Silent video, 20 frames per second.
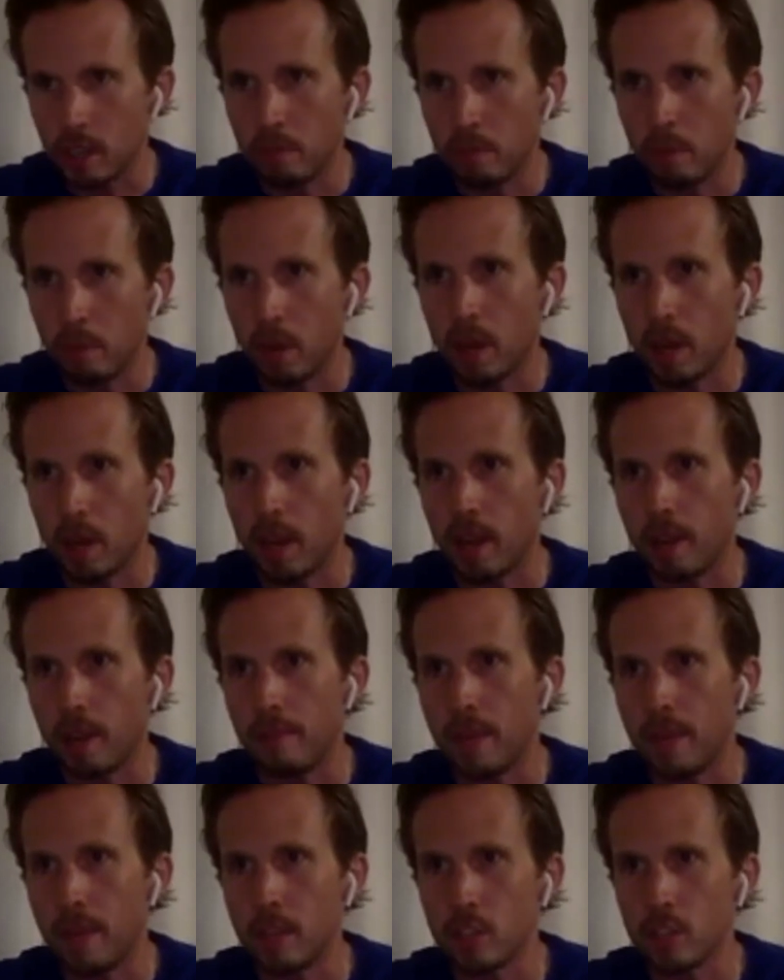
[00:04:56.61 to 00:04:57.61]
but at
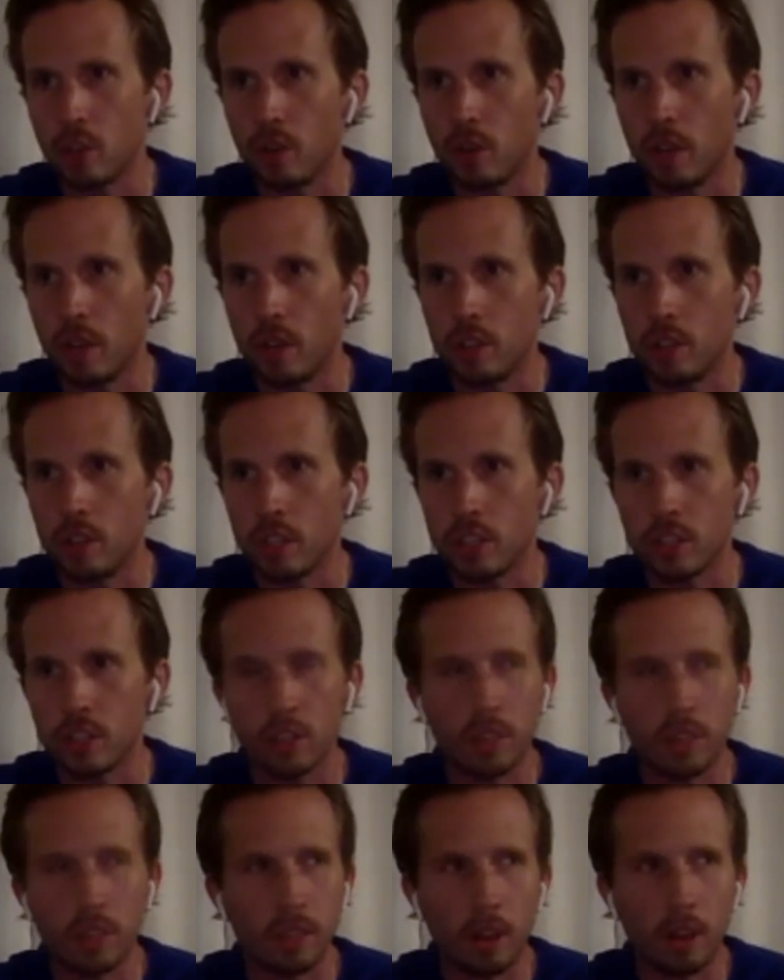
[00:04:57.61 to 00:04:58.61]
Minnesota just
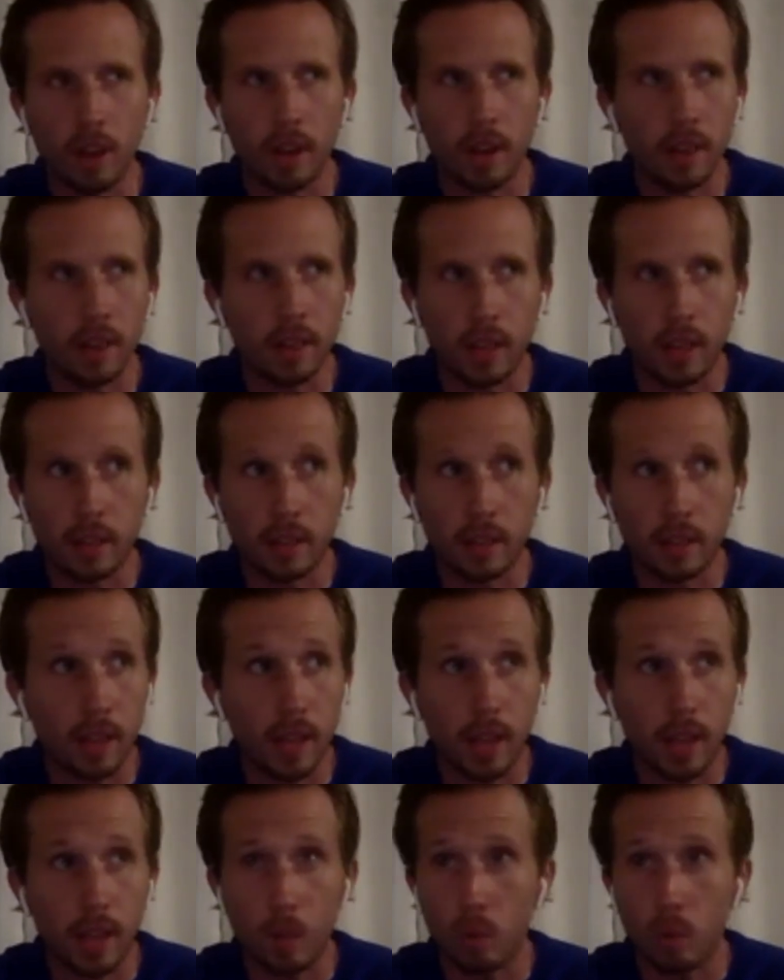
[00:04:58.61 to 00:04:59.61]
thought that
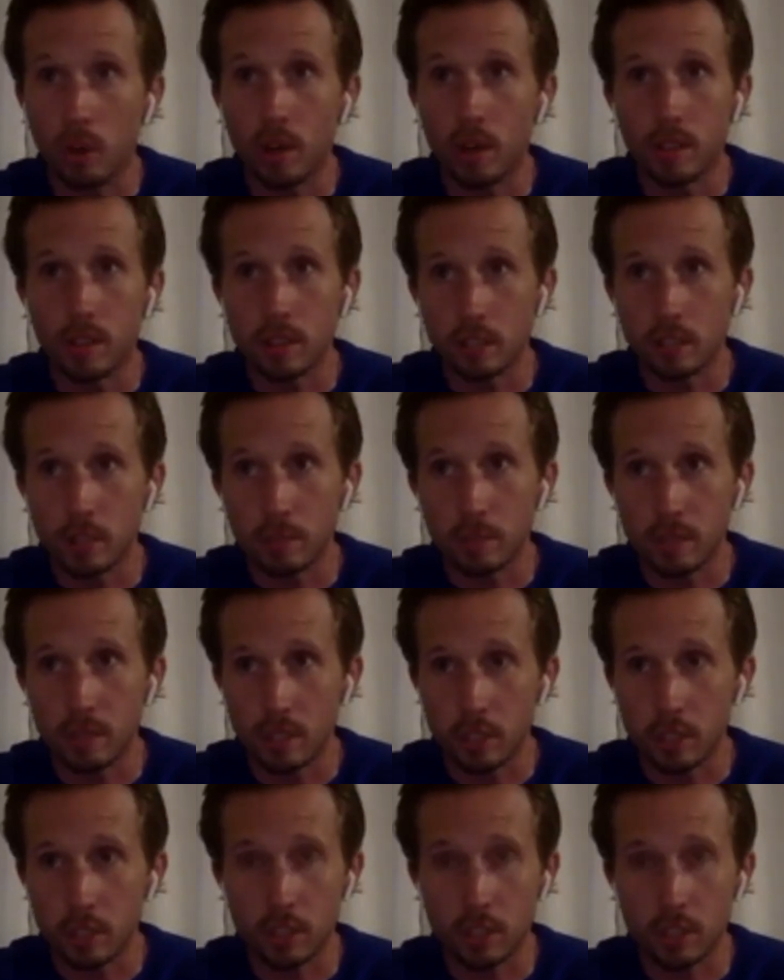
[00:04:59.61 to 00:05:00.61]
they were in such a
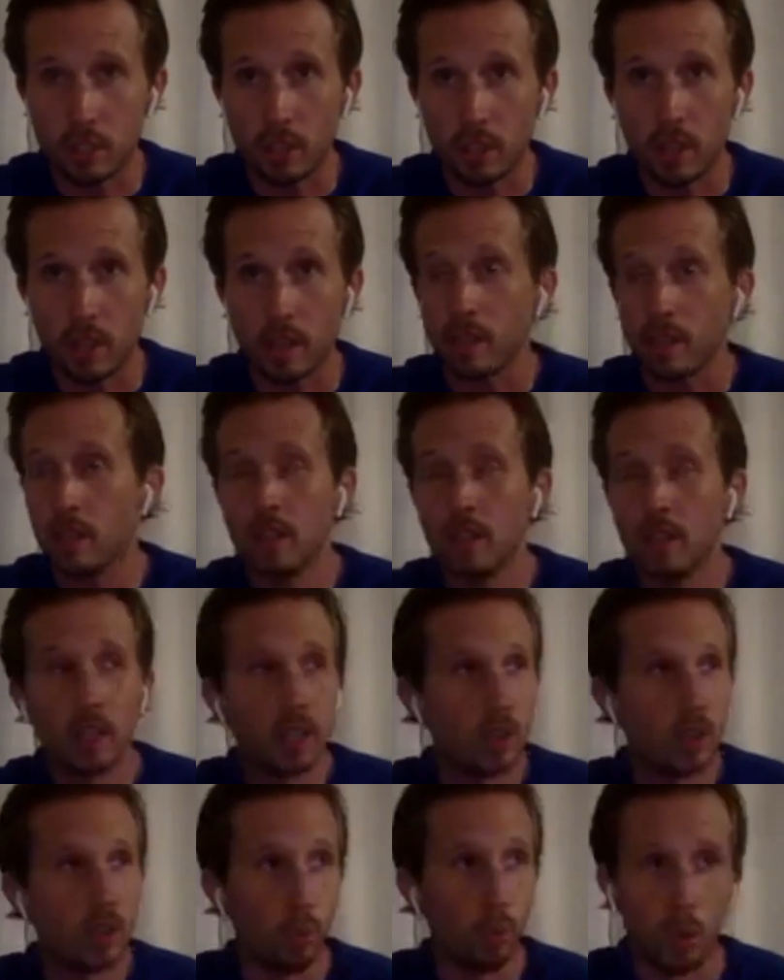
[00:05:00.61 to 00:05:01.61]
position to like
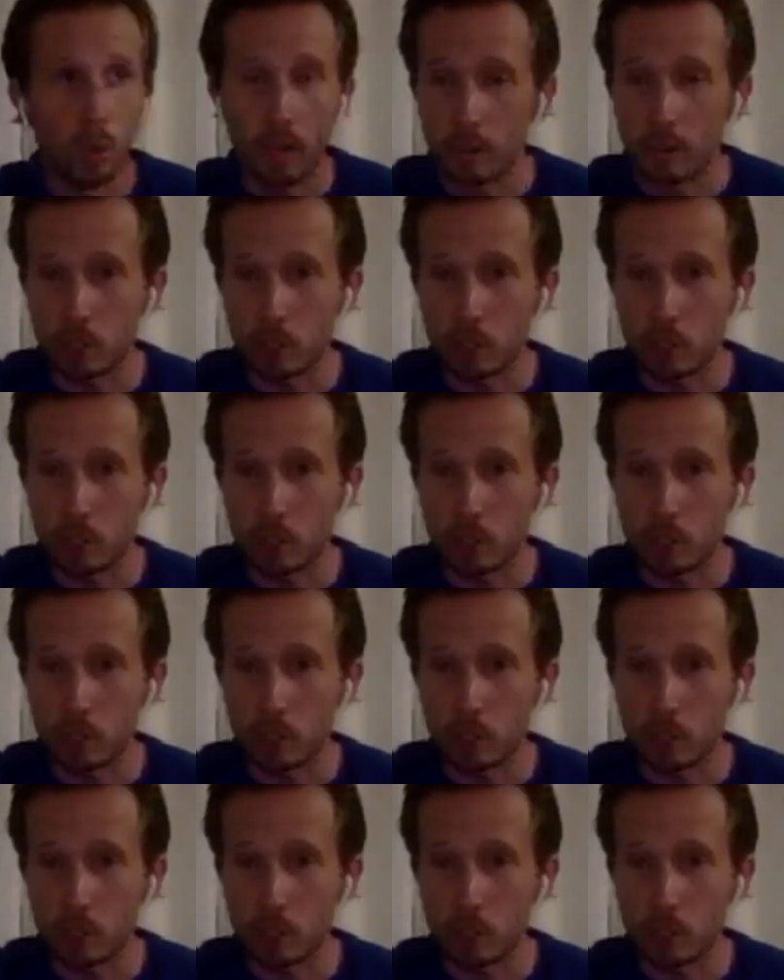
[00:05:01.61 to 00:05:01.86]
win a